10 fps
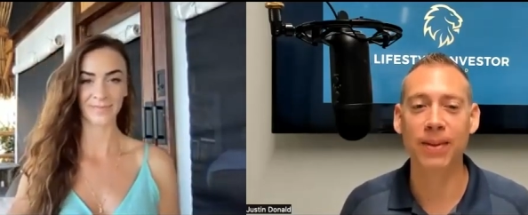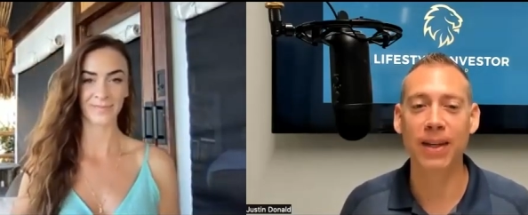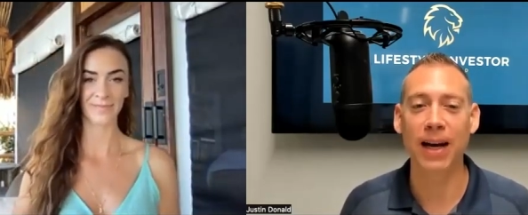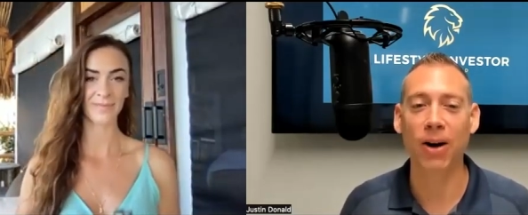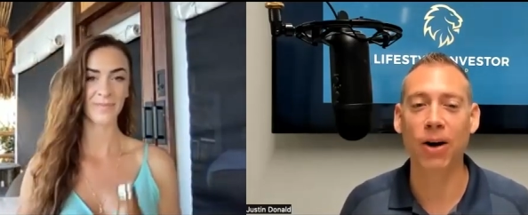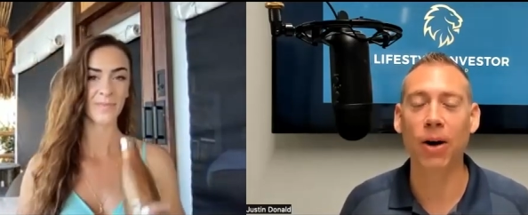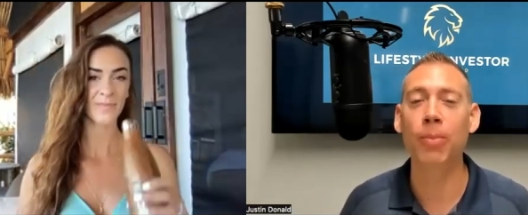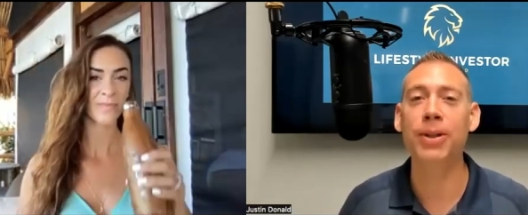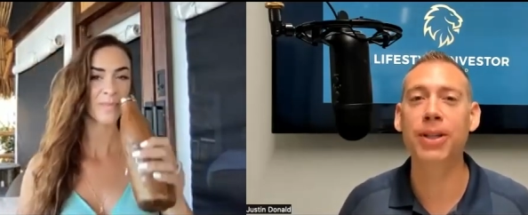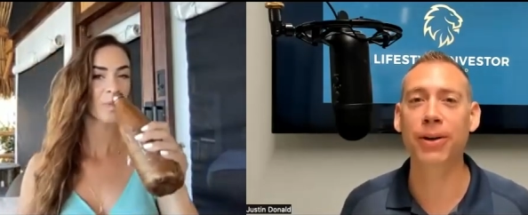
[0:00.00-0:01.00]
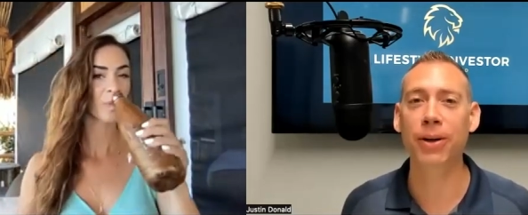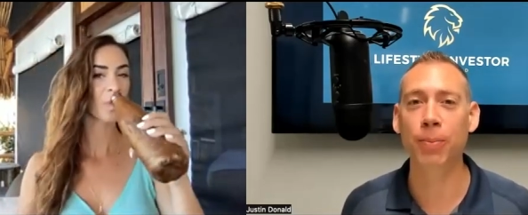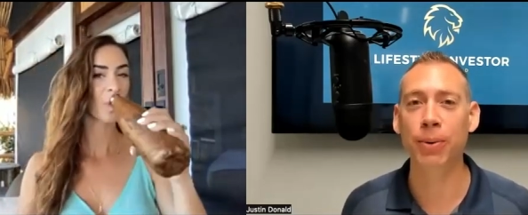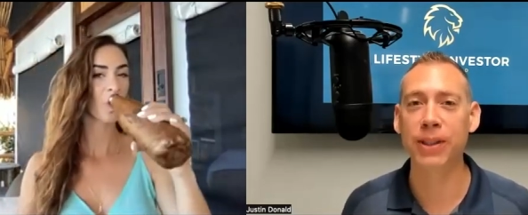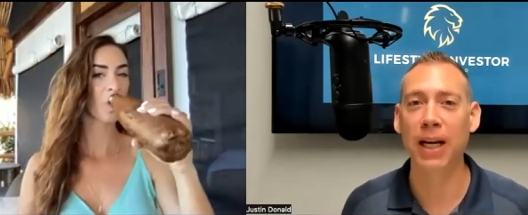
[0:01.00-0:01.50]
Speaker 1: yeah, our, our, material
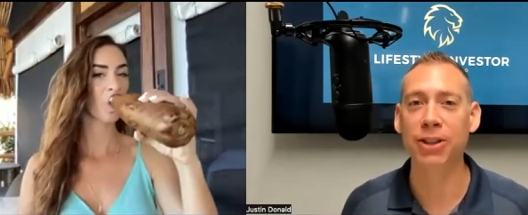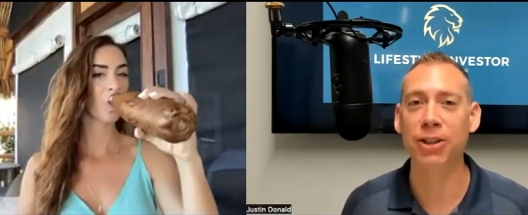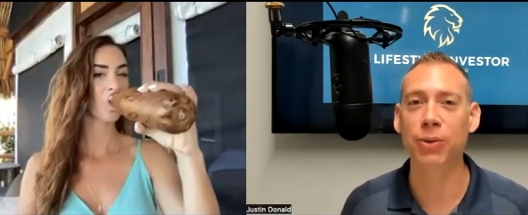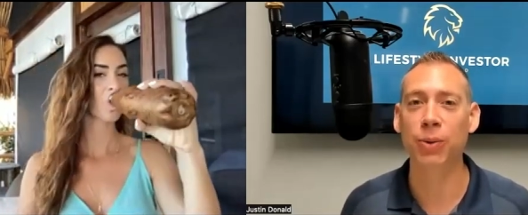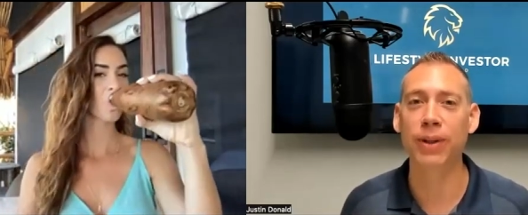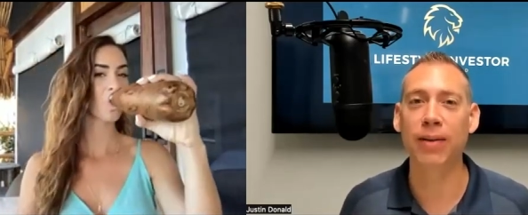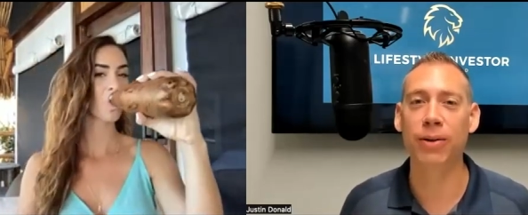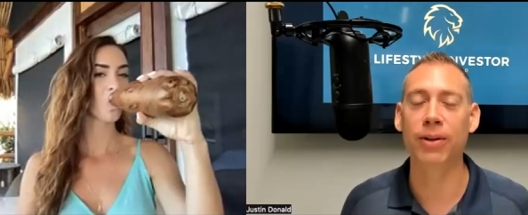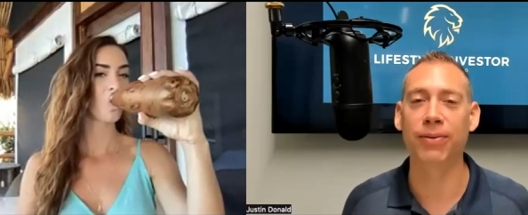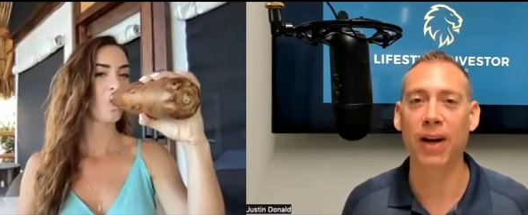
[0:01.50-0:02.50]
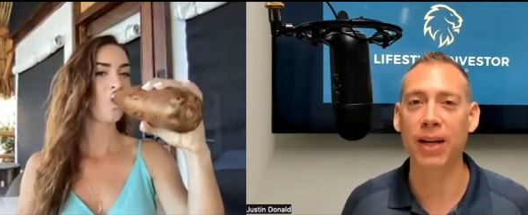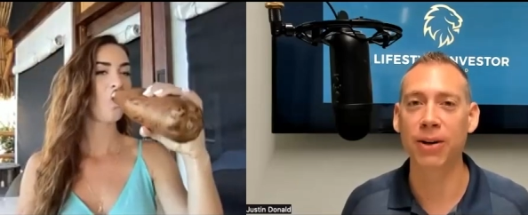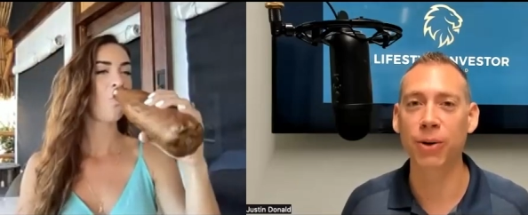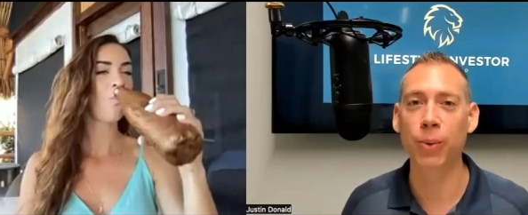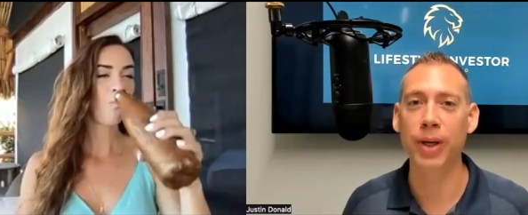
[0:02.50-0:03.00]
possessions will never
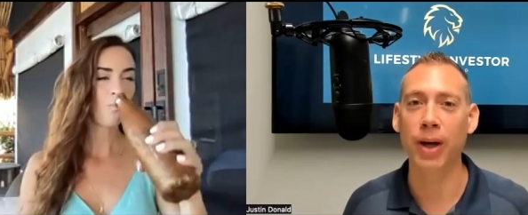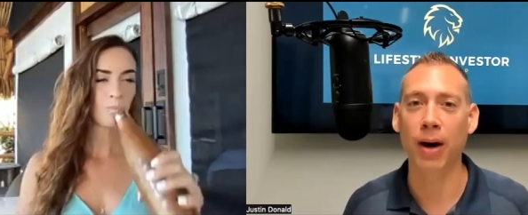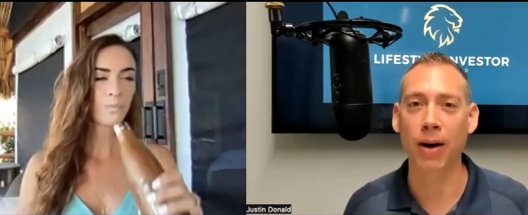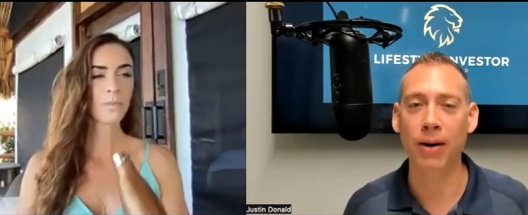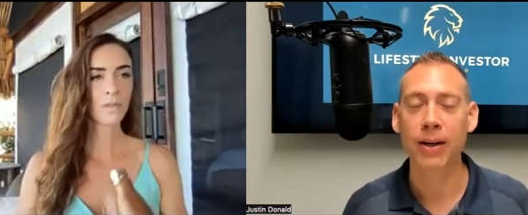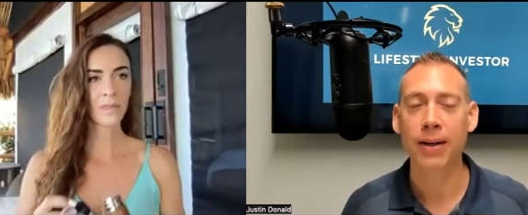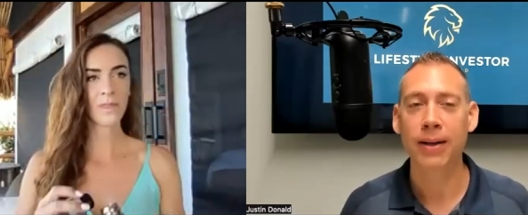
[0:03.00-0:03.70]
define who we are.